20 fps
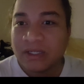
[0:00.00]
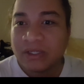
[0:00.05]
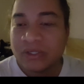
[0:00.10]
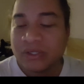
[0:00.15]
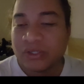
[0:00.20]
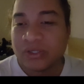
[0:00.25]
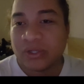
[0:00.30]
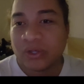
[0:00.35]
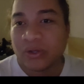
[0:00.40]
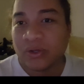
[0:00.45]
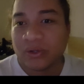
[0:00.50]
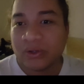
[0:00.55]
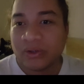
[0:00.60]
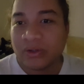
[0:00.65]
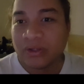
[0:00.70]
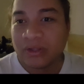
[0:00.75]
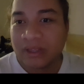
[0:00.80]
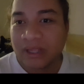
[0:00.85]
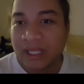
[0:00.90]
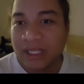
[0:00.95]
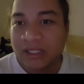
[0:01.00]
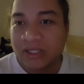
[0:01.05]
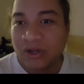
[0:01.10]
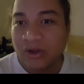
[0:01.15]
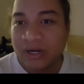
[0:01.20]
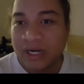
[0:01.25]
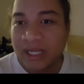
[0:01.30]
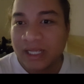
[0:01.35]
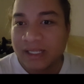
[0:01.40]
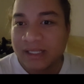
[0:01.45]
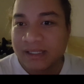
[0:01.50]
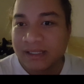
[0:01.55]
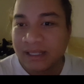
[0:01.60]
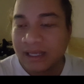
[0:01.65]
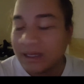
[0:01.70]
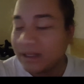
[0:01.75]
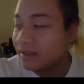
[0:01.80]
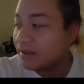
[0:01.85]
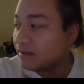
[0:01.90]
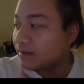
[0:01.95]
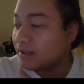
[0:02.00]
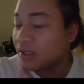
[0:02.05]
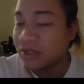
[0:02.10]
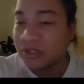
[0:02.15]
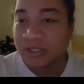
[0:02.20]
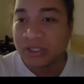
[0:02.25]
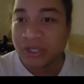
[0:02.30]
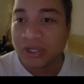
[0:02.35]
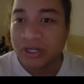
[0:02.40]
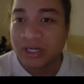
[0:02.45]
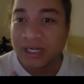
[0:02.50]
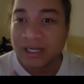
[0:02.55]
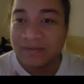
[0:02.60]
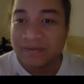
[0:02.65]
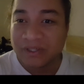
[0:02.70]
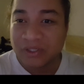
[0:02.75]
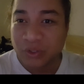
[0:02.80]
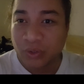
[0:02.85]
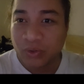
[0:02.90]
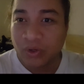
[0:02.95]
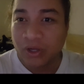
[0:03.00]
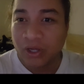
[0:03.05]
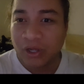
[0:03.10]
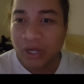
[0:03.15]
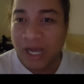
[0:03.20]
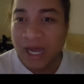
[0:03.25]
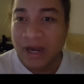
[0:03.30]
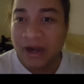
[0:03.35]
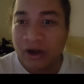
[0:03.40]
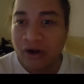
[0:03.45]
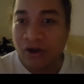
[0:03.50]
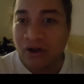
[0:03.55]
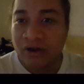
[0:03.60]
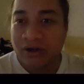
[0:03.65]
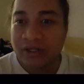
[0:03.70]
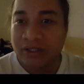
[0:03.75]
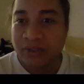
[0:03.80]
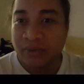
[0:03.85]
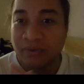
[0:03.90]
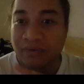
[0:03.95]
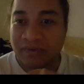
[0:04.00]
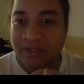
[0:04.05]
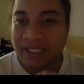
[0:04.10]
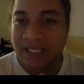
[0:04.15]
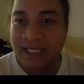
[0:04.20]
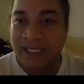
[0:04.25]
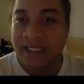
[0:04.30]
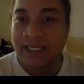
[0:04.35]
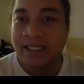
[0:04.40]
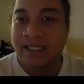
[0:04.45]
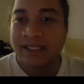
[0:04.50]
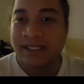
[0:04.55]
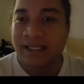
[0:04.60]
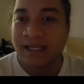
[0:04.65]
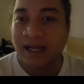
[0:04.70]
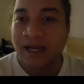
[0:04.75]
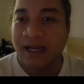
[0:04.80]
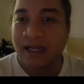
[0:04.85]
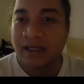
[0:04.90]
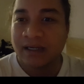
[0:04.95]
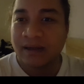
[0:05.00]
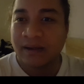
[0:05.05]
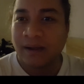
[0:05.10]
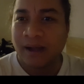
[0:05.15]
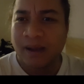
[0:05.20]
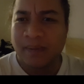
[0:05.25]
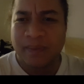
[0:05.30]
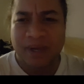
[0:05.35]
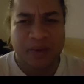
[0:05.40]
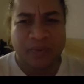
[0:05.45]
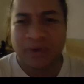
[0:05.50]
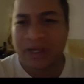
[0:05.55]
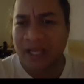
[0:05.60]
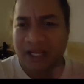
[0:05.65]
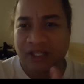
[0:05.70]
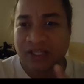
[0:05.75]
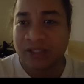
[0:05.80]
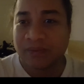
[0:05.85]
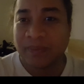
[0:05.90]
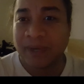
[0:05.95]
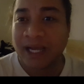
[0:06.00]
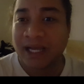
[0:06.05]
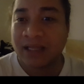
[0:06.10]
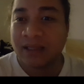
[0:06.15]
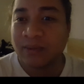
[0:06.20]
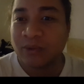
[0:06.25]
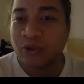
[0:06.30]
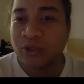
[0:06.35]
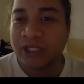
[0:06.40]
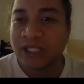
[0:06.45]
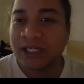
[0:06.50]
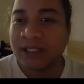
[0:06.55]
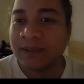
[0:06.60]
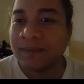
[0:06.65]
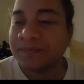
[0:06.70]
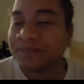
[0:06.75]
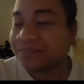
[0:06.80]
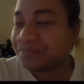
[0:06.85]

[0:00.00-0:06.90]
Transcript: So they told us that they're just going to leave the door unlocked with the key inside um, and we can just pay in the morning.